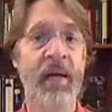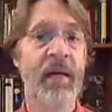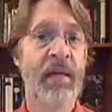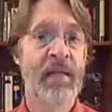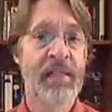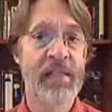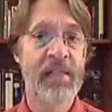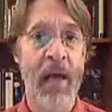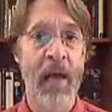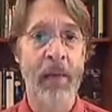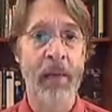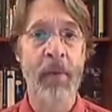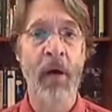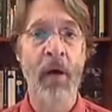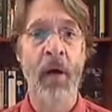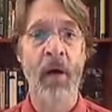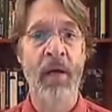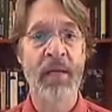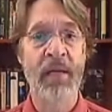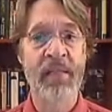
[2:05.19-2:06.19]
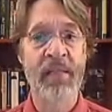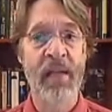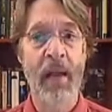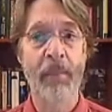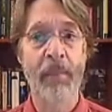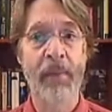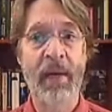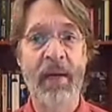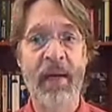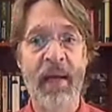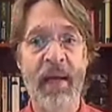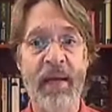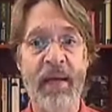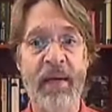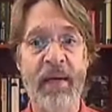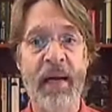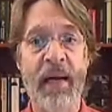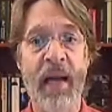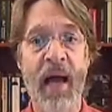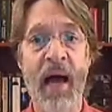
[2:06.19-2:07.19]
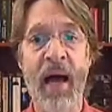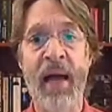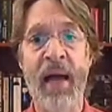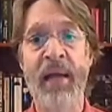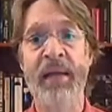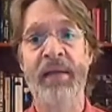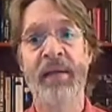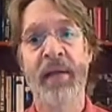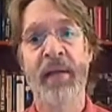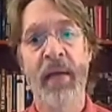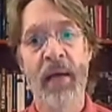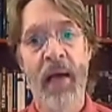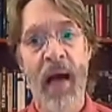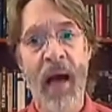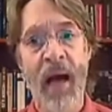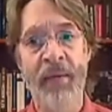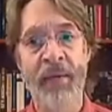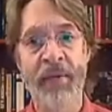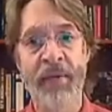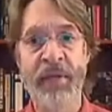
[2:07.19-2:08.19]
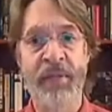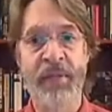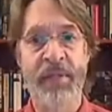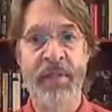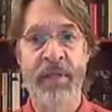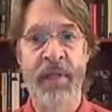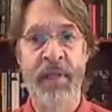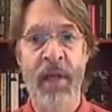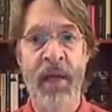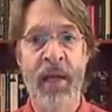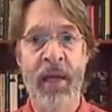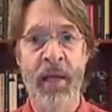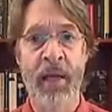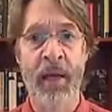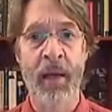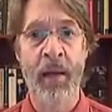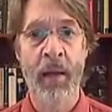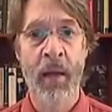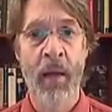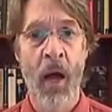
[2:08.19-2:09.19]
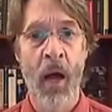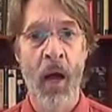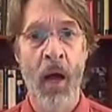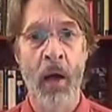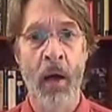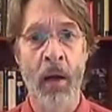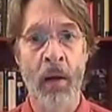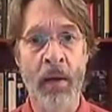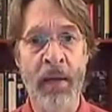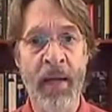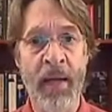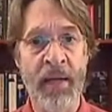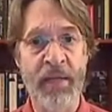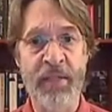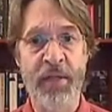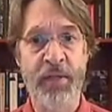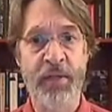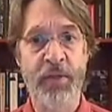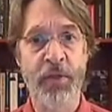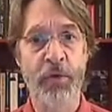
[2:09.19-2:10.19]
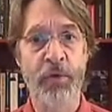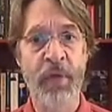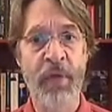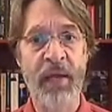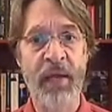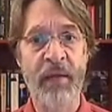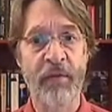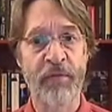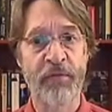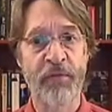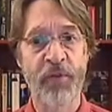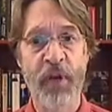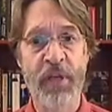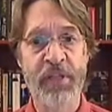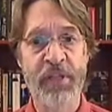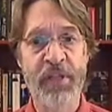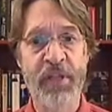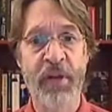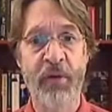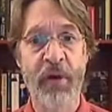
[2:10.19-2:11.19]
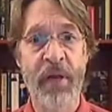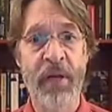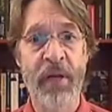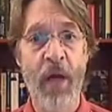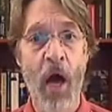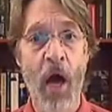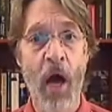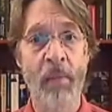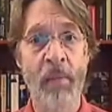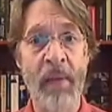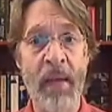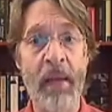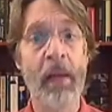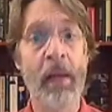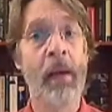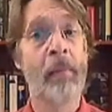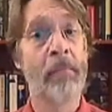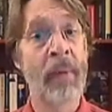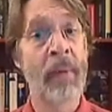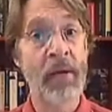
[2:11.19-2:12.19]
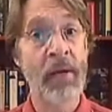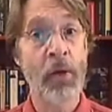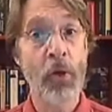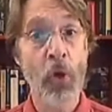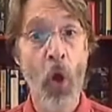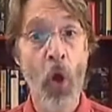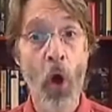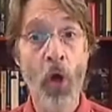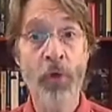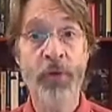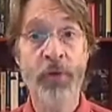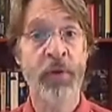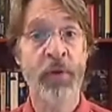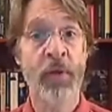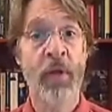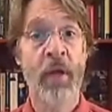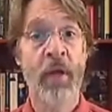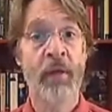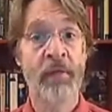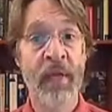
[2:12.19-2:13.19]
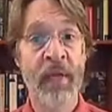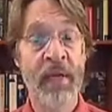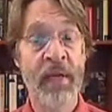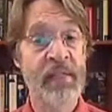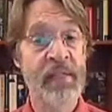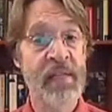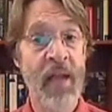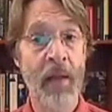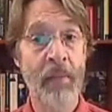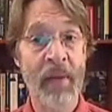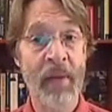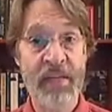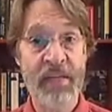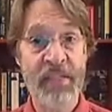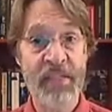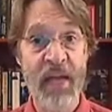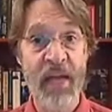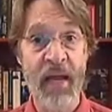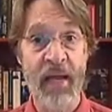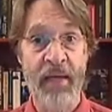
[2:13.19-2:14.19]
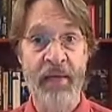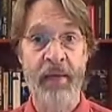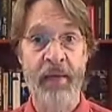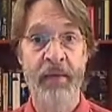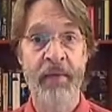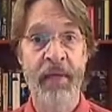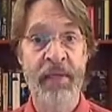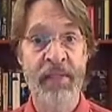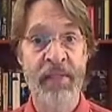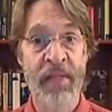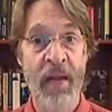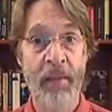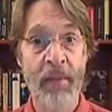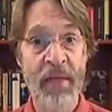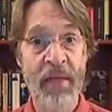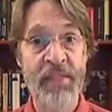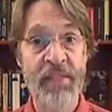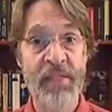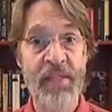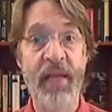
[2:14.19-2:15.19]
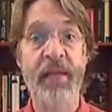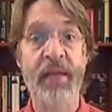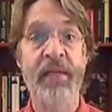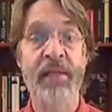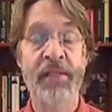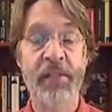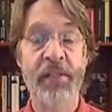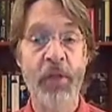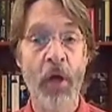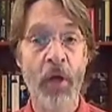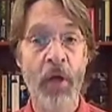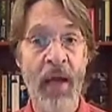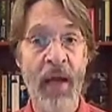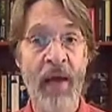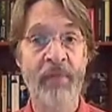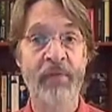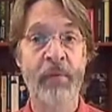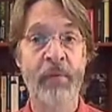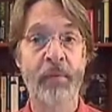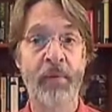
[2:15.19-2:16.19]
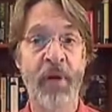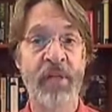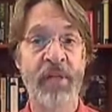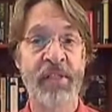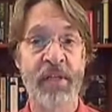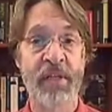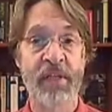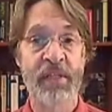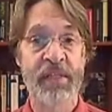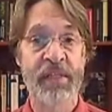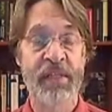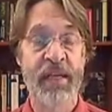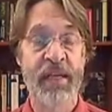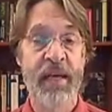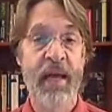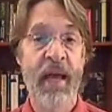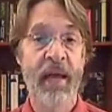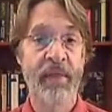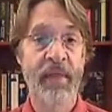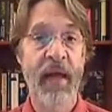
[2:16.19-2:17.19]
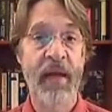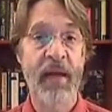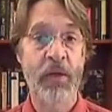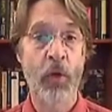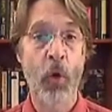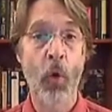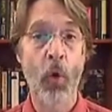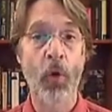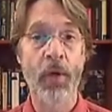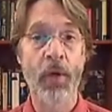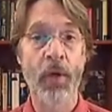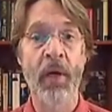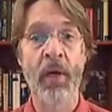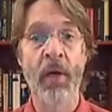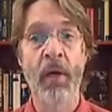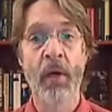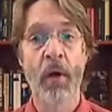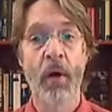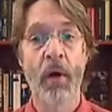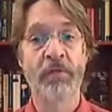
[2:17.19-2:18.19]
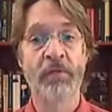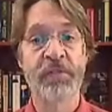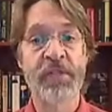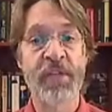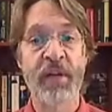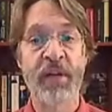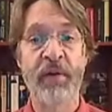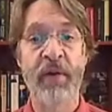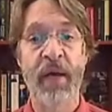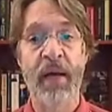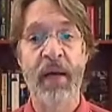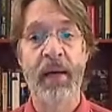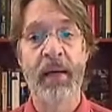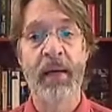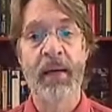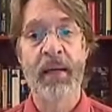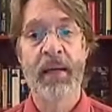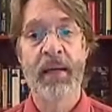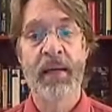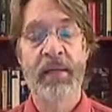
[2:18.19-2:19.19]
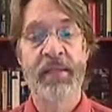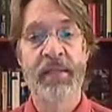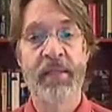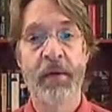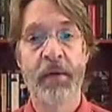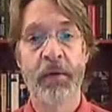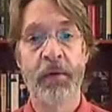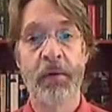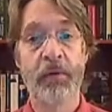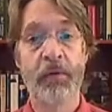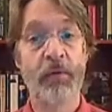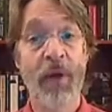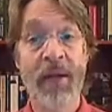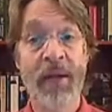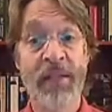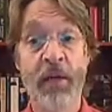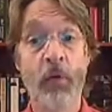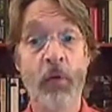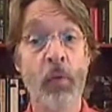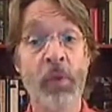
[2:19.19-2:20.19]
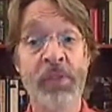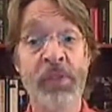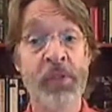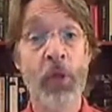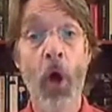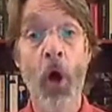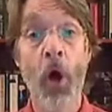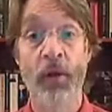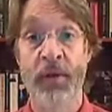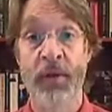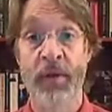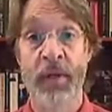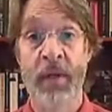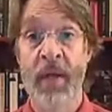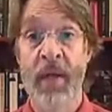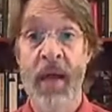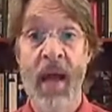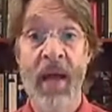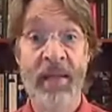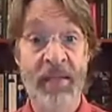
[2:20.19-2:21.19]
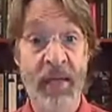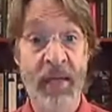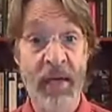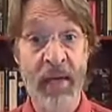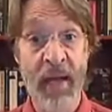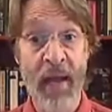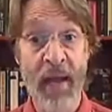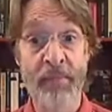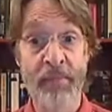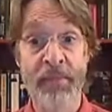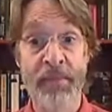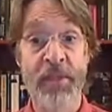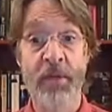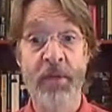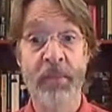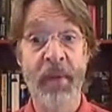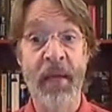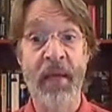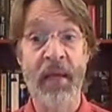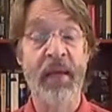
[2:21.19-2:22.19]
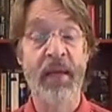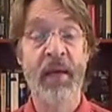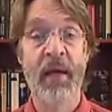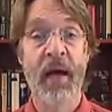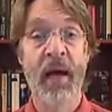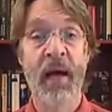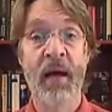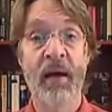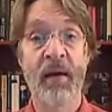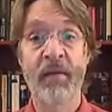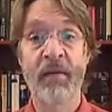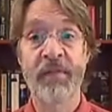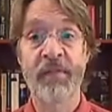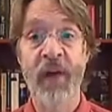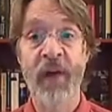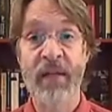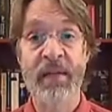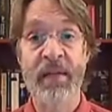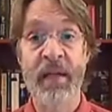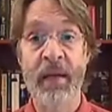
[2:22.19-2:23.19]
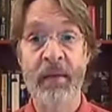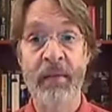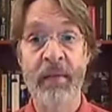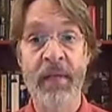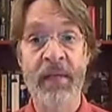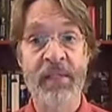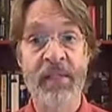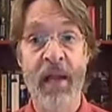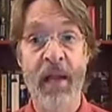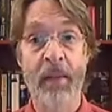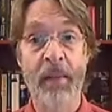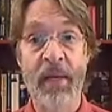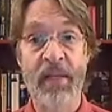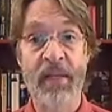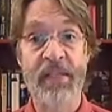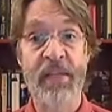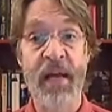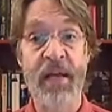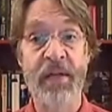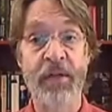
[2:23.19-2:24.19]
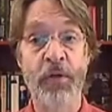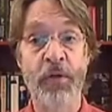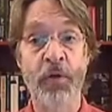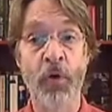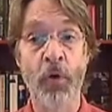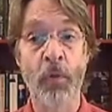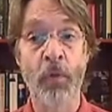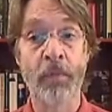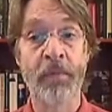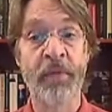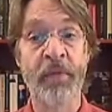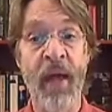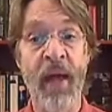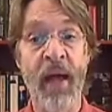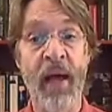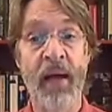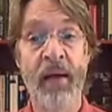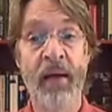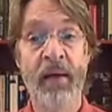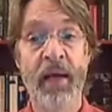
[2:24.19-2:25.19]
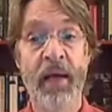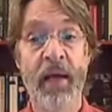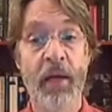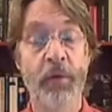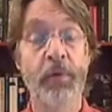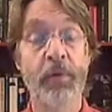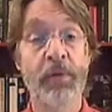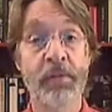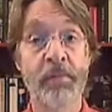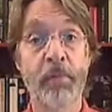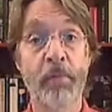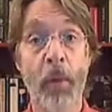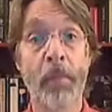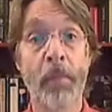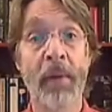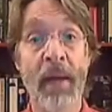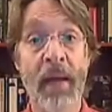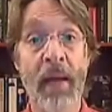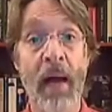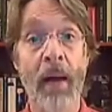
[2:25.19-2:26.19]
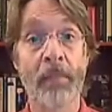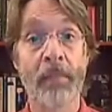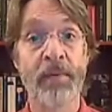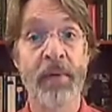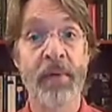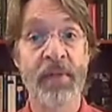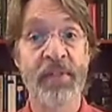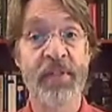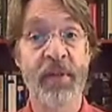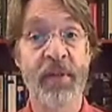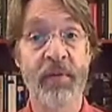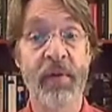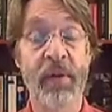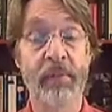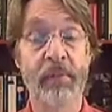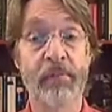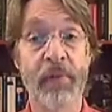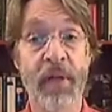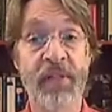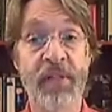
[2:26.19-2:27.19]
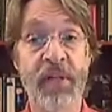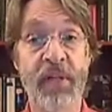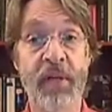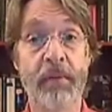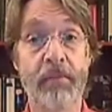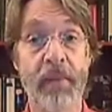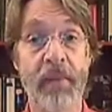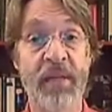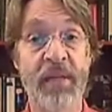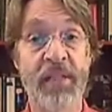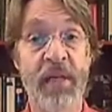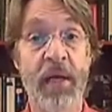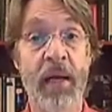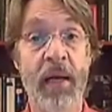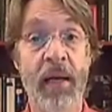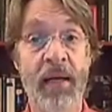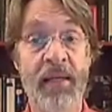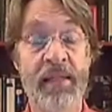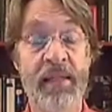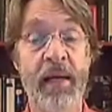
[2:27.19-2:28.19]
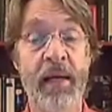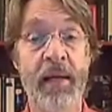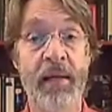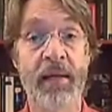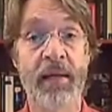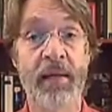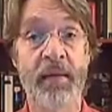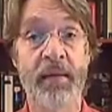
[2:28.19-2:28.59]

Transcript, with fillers: Some are Islamically inclined, others uh, are linked to the Free Syrian Army, but not the Islamic State. The Islamic State does not have a presence in that corner of Syria. So Russia was not, as it claims to be, uh, fighting the Islamic State group there. It was propping up Syrian President Bashar Assad.